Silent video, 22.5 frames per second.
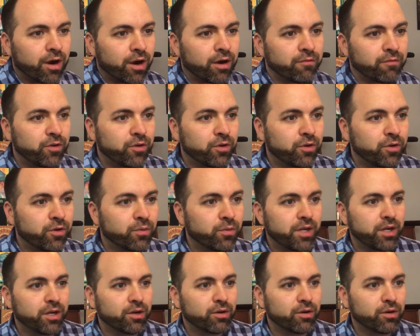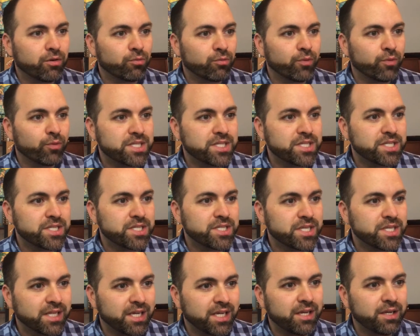viewer here
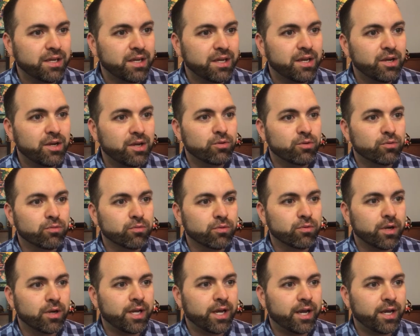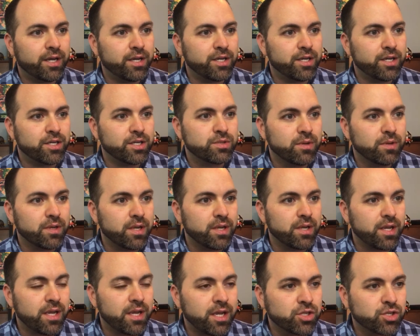recently is
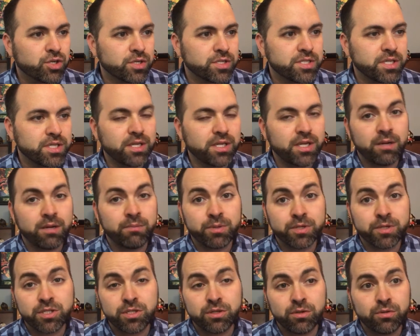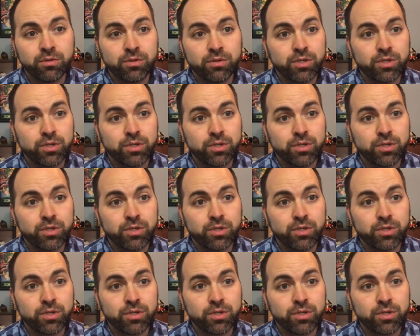interested in bassoon